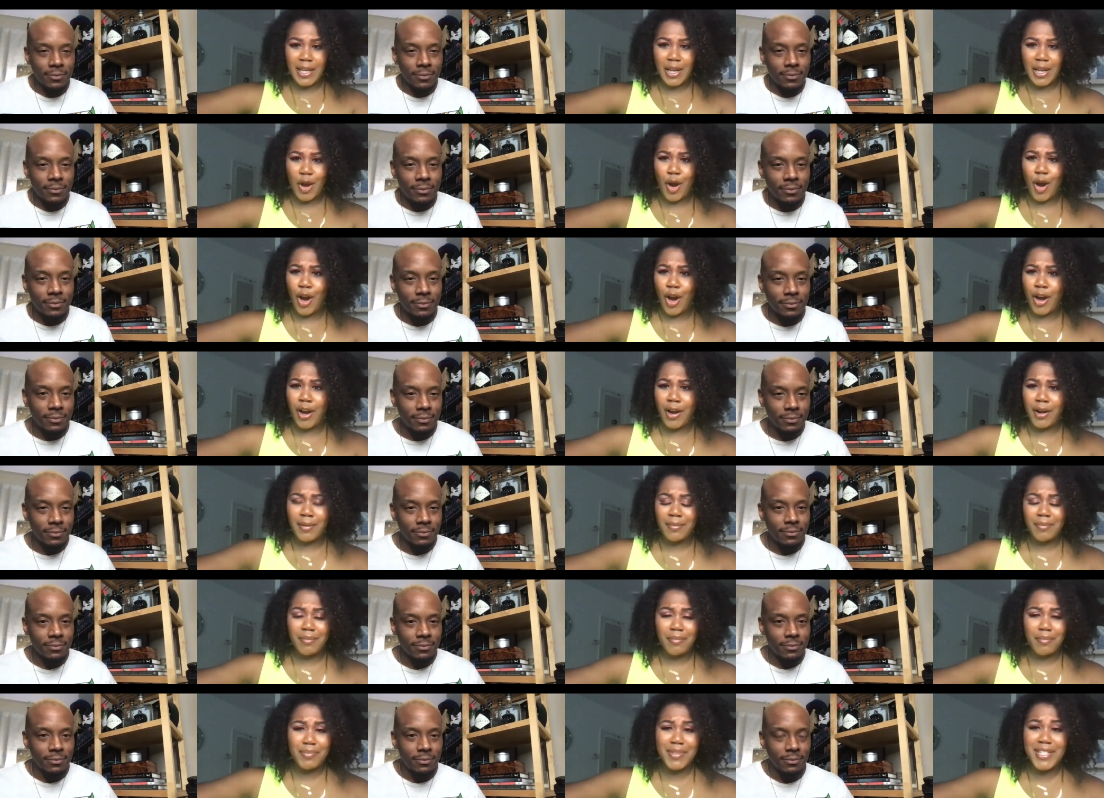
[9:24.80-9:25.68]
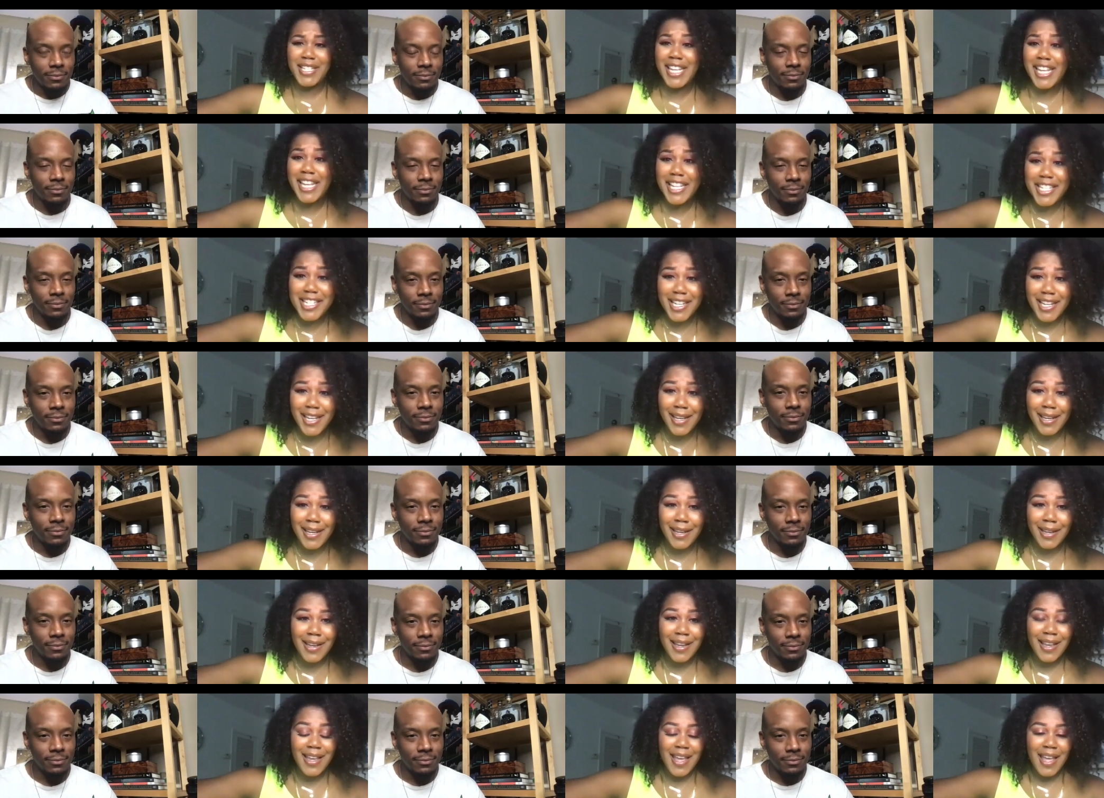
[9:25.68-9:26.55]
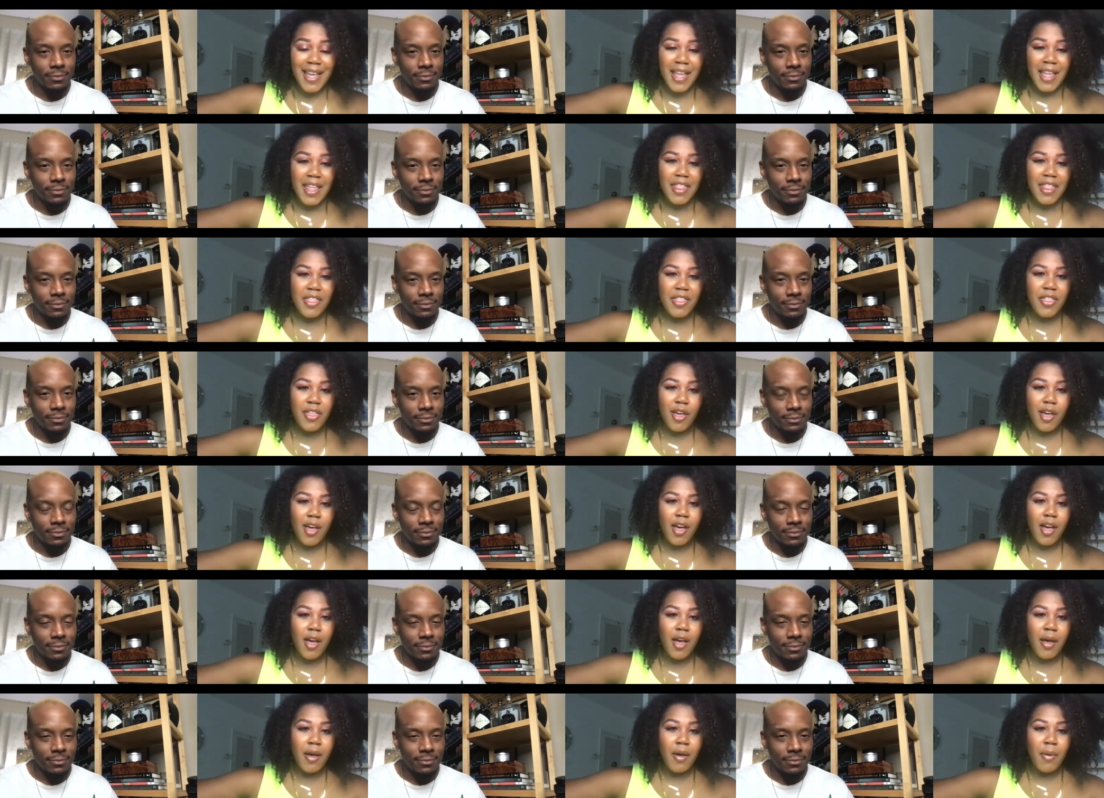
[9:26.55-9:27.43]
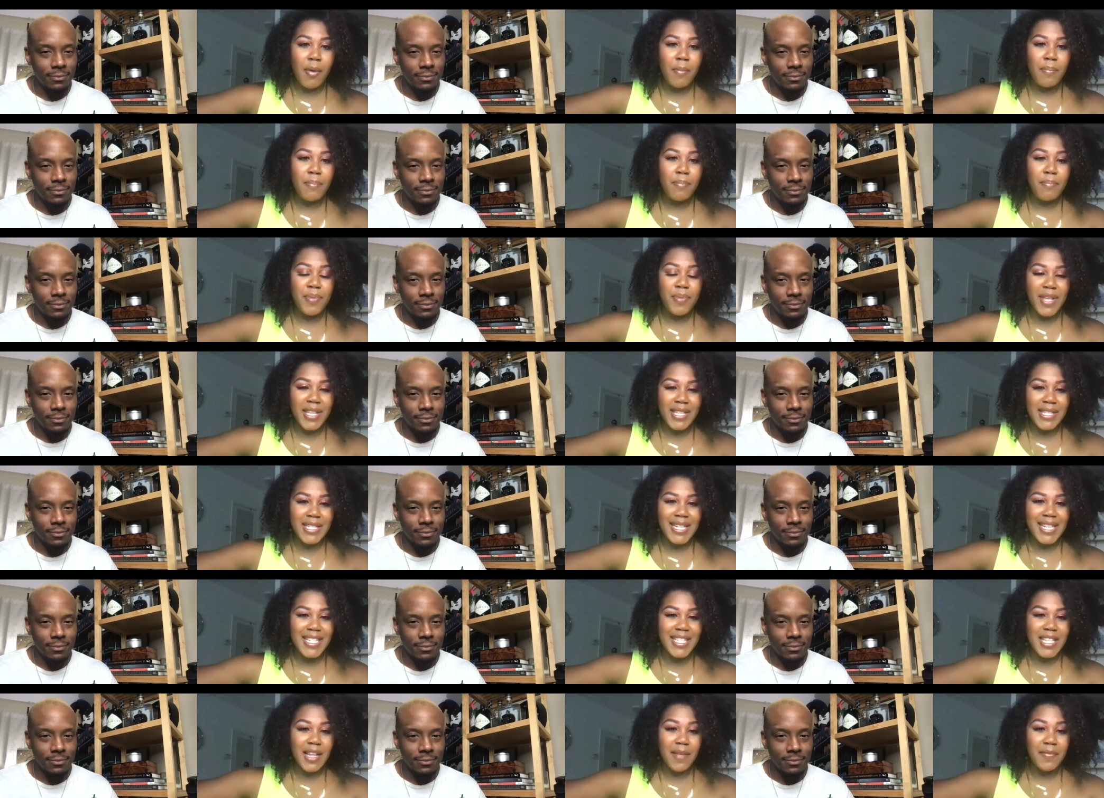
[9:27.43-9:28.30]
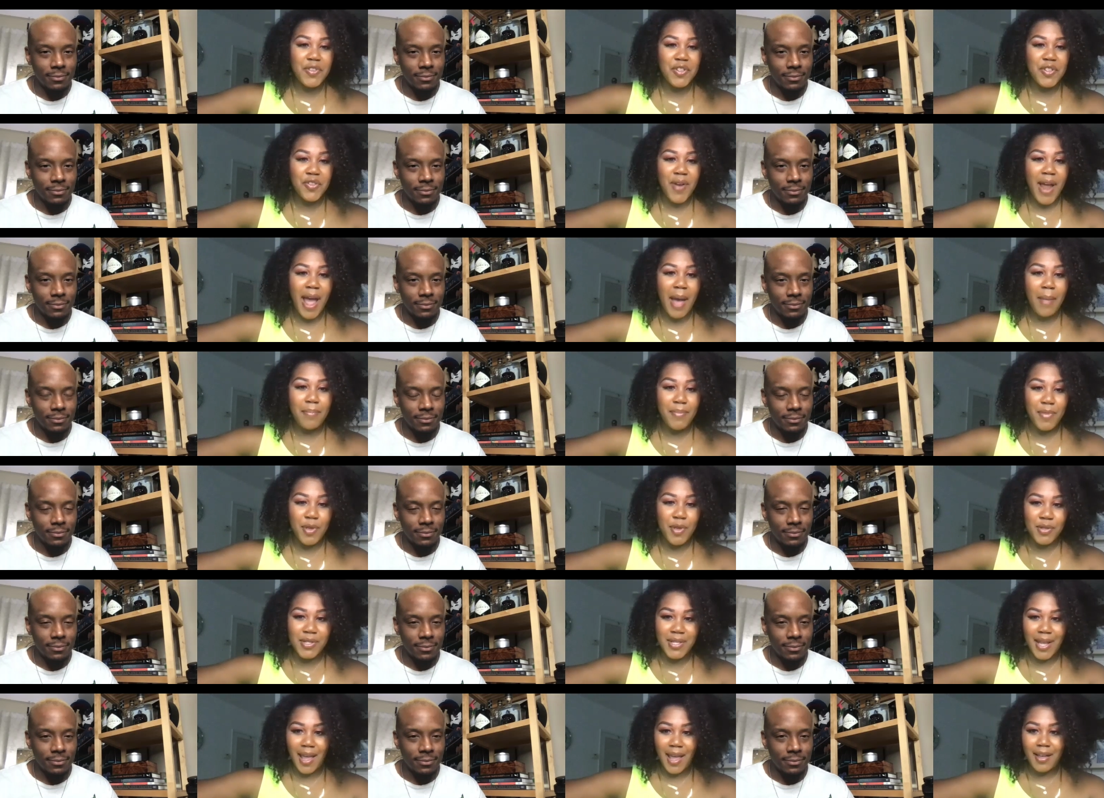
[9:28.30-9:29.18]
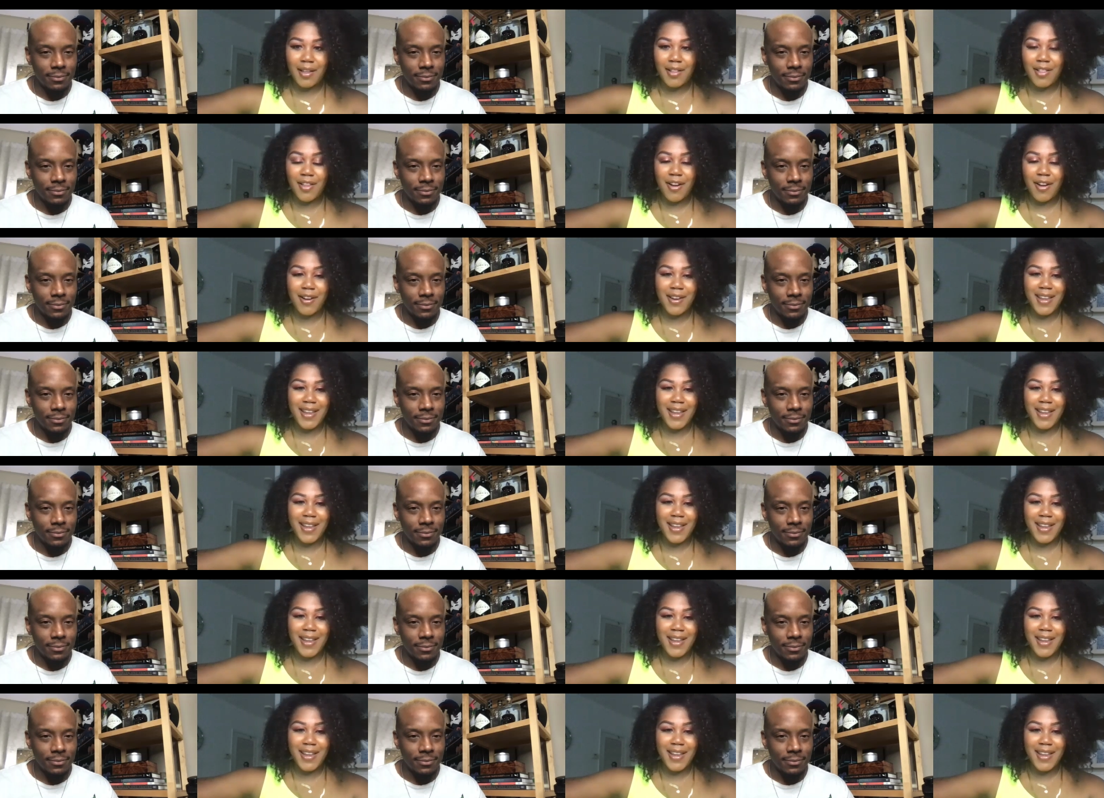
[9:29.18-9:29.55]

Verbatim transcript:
Speaker 1: or teaching the business of trap music at Clark